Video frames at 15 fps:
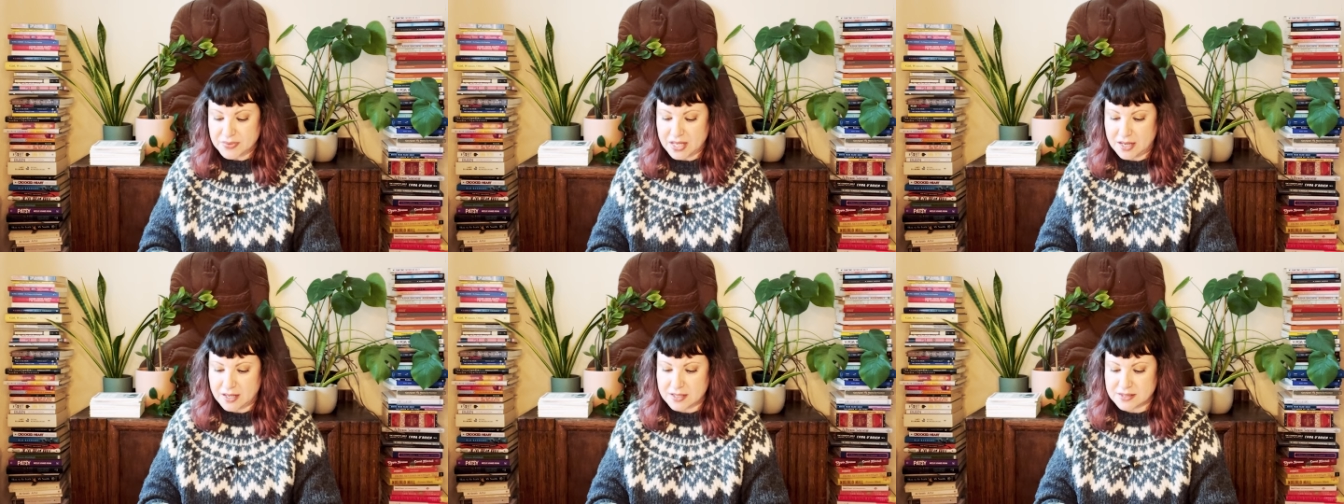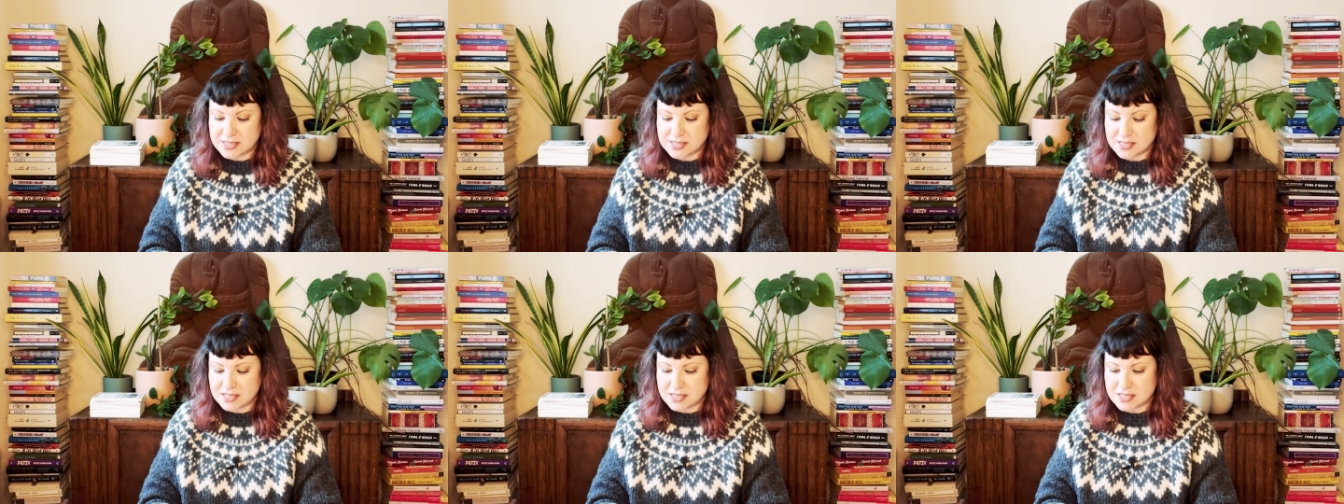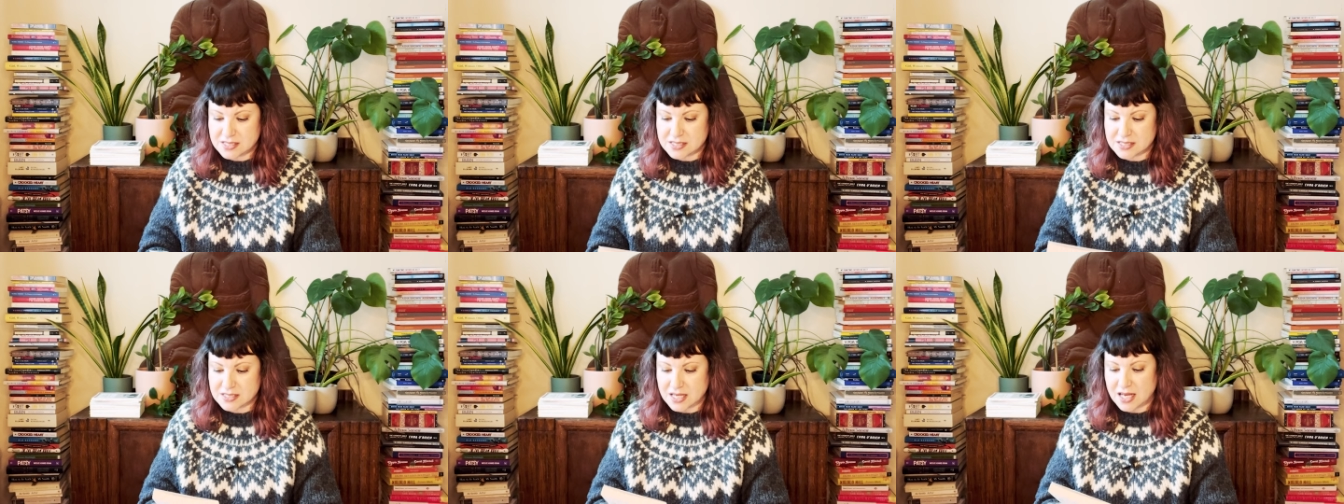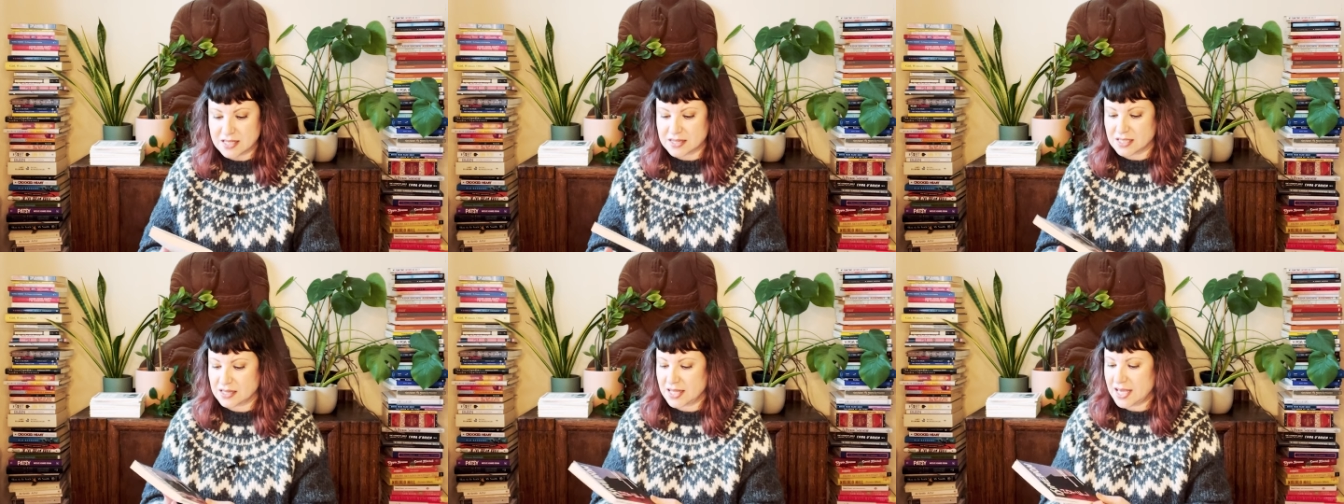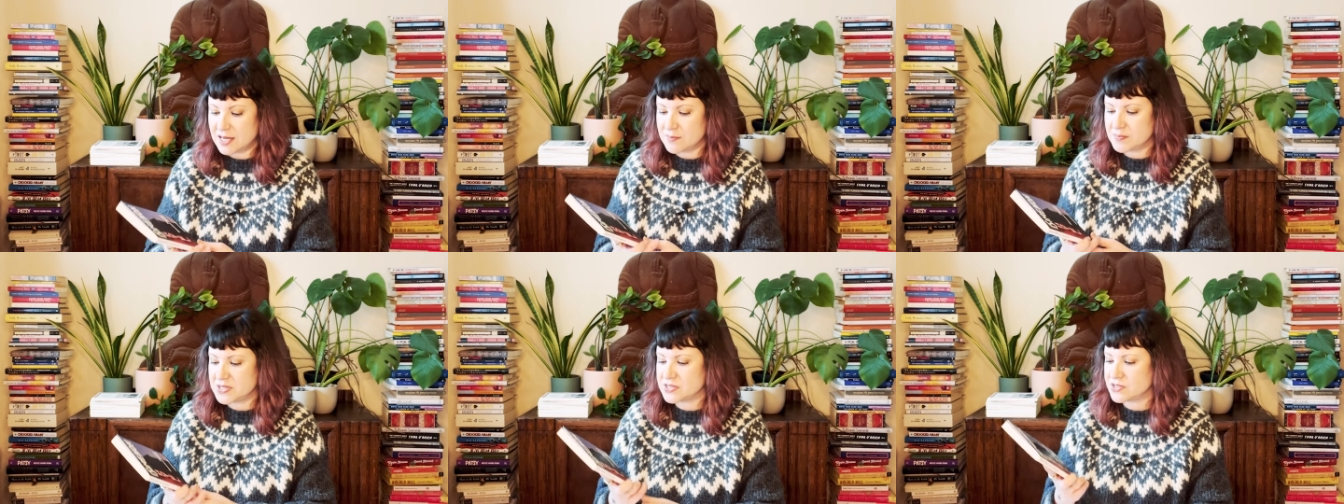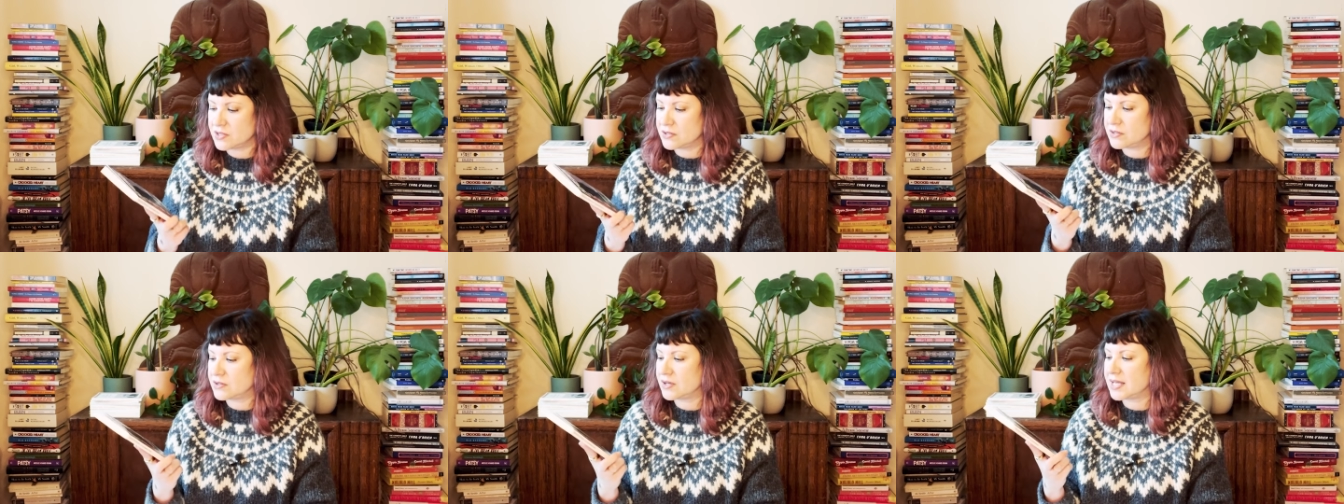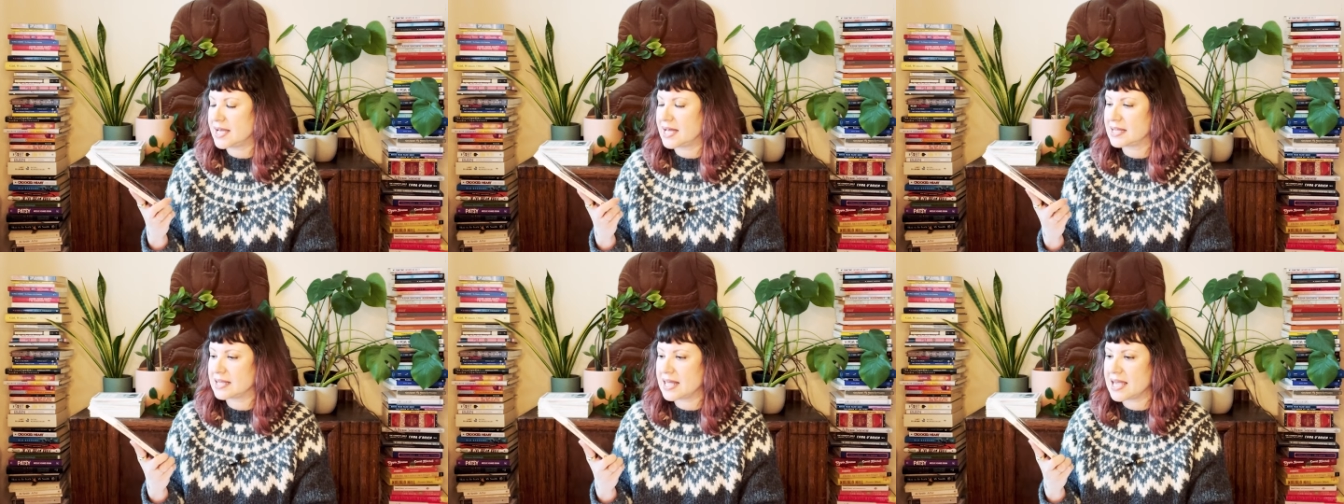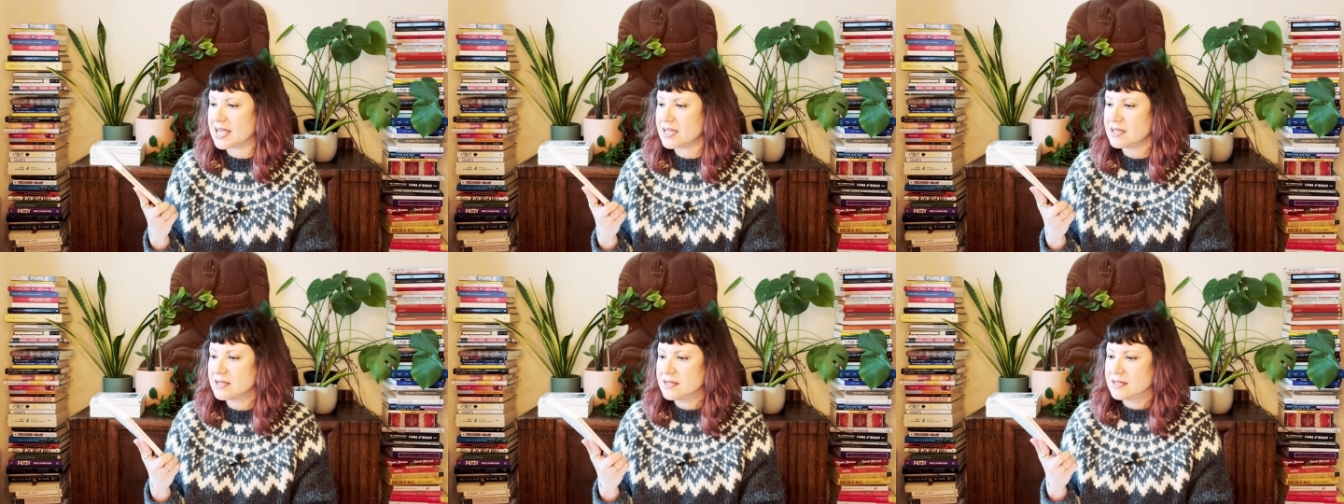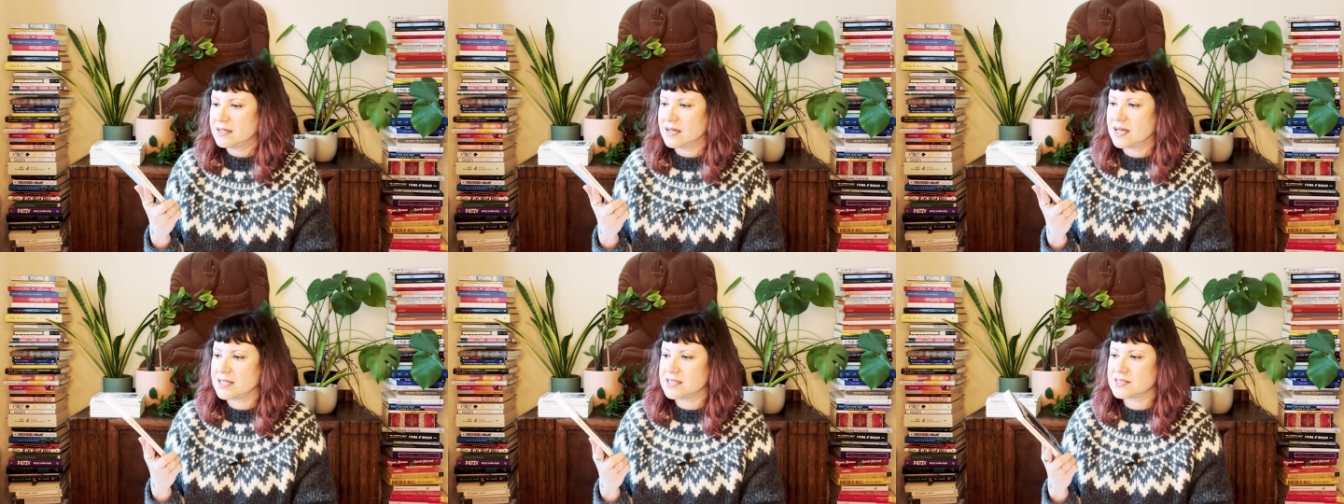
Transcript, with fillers: uh, this is uh, the late Monsieur Gallet and uh,